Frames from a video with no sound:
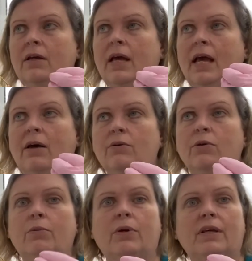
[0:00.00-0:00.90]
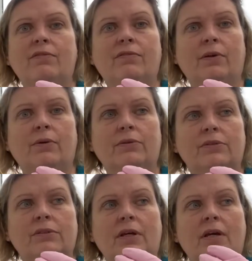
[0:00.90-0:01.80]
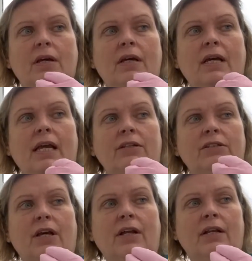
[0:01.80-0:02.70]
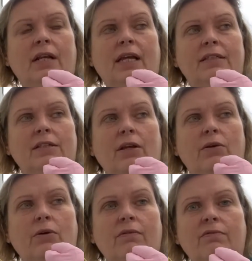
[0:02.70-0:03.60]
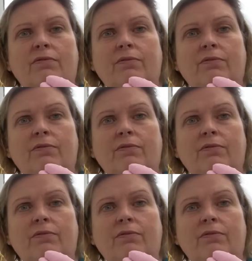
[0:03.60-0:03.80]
how your body feels internally, so you can